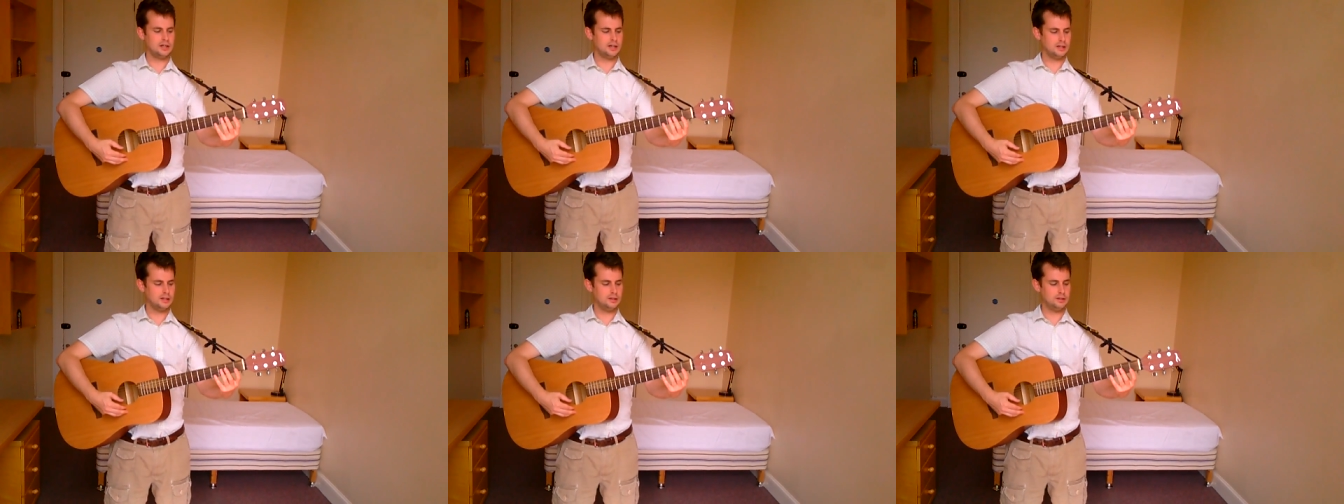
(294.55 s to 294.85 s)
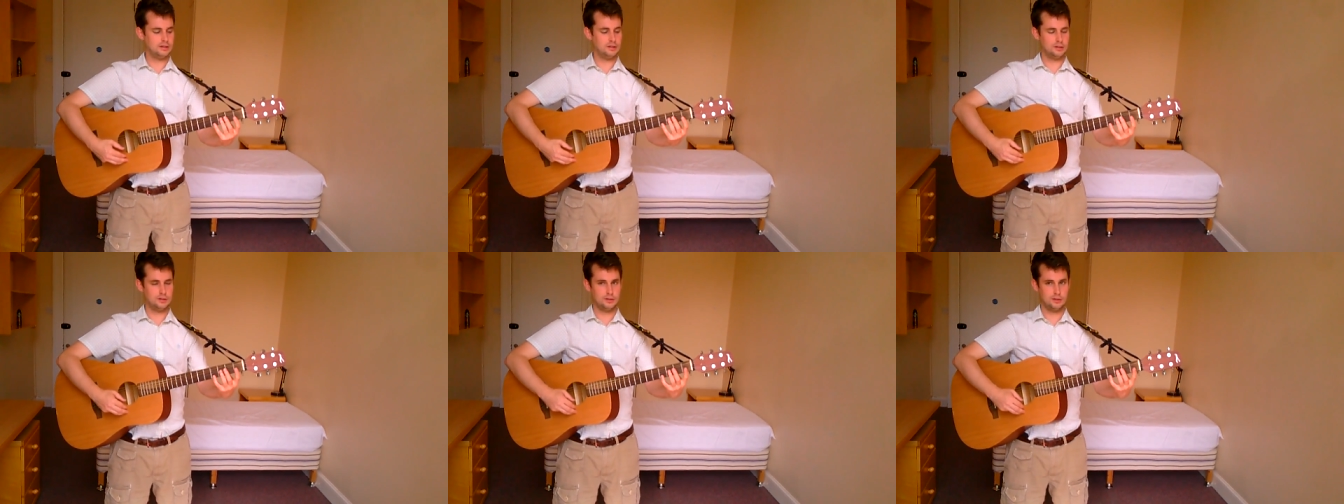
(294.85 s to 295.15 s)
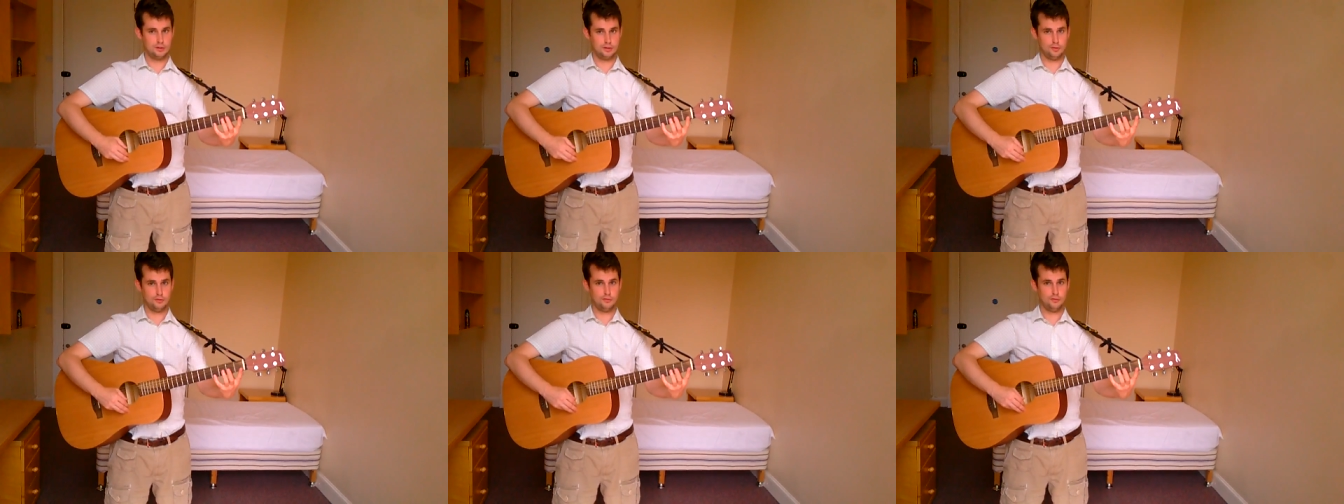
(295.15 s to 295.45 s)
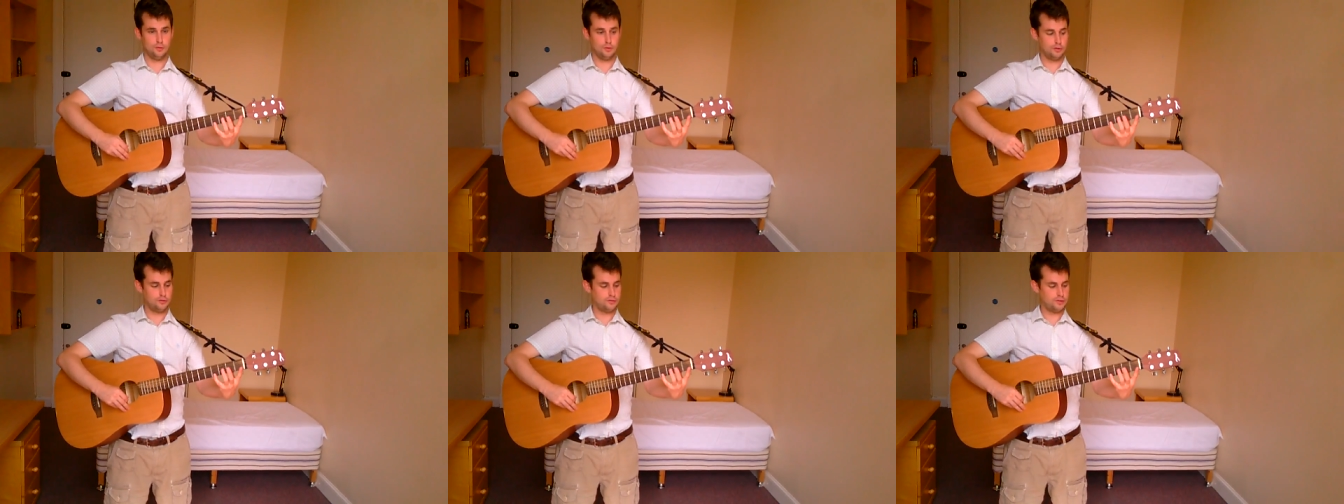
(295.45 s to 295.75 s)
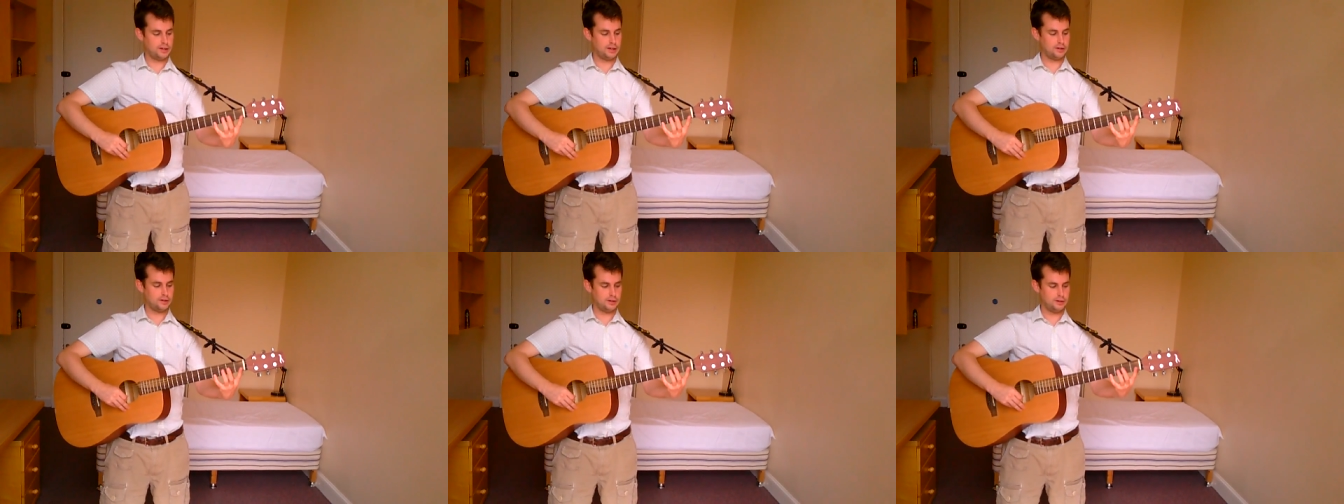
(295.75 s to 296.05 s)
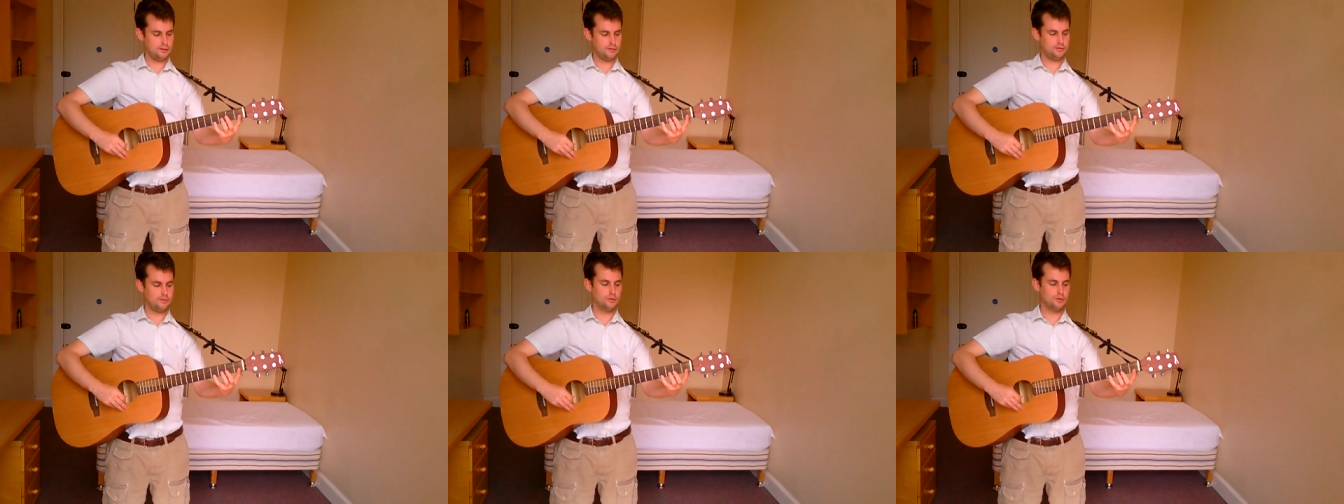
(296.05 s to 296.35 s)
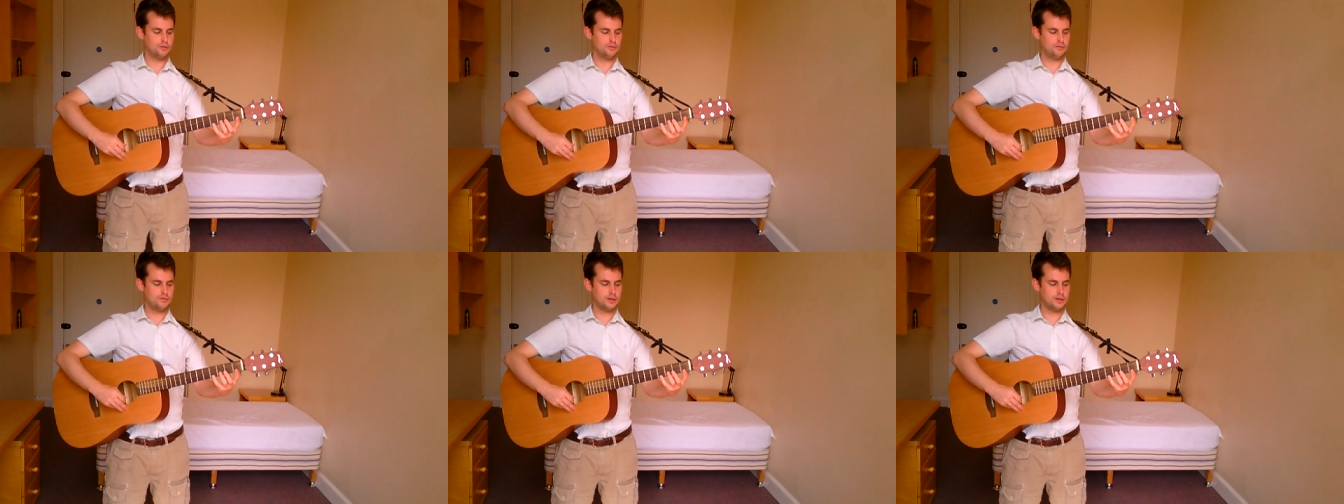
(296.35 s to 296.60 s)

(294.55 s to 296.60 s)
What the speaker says: and the fourth finger in the fourth